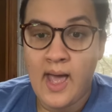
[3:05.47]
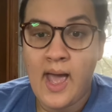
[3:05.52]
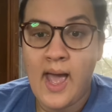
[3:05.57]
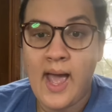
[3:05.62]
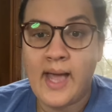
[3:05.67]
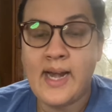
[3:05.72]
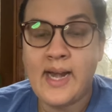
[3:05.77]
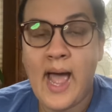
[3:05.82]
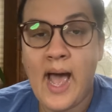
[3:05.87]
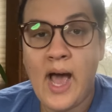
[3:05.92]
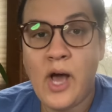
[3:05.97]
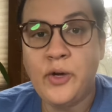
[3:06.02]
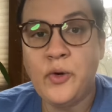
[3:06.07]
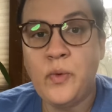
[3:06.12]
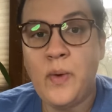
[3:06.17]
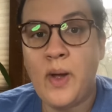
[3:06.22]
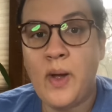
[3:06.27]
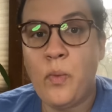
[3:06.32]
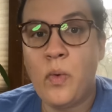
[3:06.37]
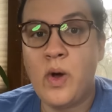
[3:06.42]
And how do
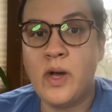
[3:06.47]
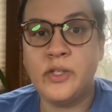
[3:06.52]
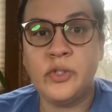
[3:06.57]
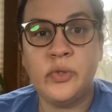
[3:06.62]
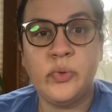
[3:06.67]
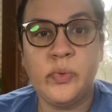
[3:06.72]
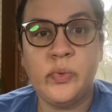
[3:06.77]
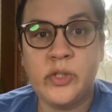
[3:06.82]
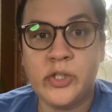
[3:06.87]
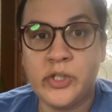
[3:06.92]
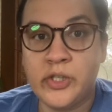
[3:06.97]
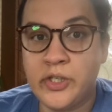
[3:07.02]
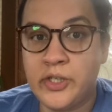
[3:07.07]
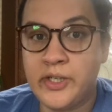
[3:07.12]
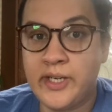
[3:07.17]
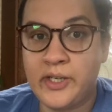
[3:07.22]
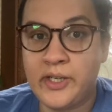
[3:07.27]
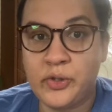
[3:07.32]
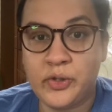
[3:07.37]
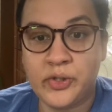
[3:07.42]
I want to learn
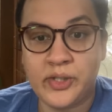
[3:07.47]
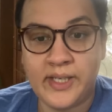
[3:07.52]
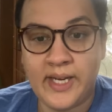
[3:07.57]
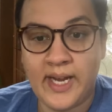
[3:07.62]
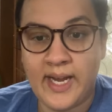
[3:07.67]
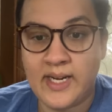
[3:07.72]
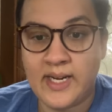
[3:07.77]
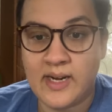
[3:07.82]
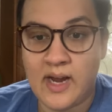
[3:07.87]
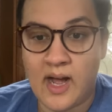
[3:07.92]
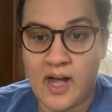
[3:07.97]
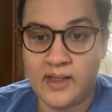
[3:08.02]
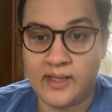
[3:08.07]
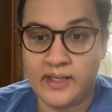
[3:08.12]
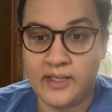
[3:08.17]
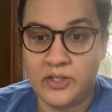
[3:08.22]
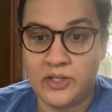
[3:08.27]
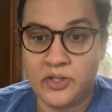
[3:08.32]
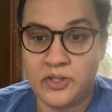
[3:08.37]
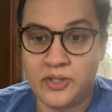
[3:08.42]
and create
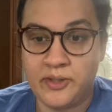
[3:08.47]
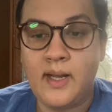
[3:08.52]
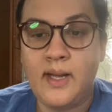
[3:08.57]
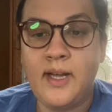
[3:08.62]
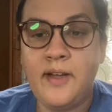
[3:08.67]
knowledge?